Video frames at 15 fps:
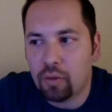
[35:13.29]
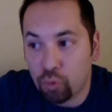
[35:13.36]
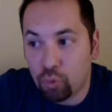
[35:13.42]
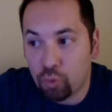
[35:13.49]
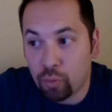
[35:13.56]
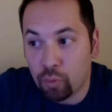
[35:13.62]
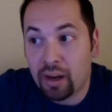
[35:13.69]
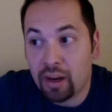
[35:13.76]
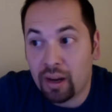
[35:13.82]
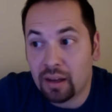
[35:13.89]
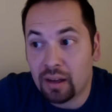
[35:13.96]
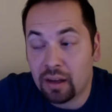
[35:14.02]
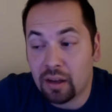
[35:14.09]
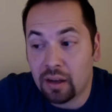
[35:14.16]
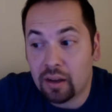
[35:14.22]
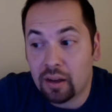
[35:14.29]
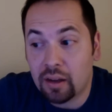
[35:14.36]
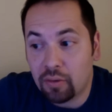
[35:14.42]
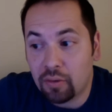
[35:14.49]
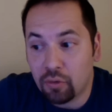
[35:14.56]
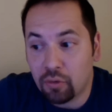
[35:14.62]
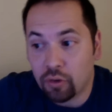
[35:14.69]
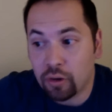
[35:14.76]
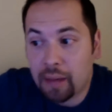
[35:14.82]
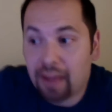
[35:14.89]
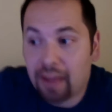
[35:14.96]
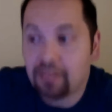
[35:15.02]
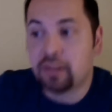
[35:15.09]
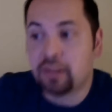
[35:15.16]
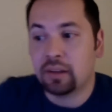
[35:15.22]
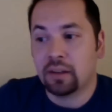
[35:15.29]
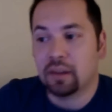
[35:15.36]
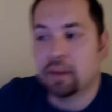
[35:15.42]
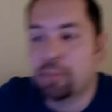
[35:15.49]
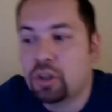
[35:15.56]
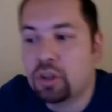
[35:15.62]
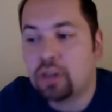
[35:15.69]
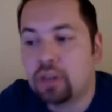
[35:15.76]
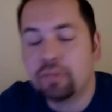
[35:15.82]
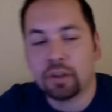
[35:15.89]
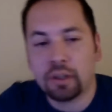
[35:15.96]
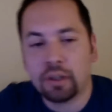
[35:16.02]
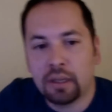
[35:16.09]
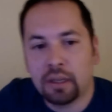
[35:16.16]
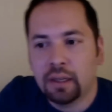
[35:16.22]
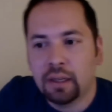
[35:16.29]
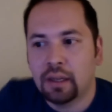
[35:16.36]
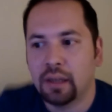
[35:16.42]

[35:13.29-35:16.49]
from as an observer,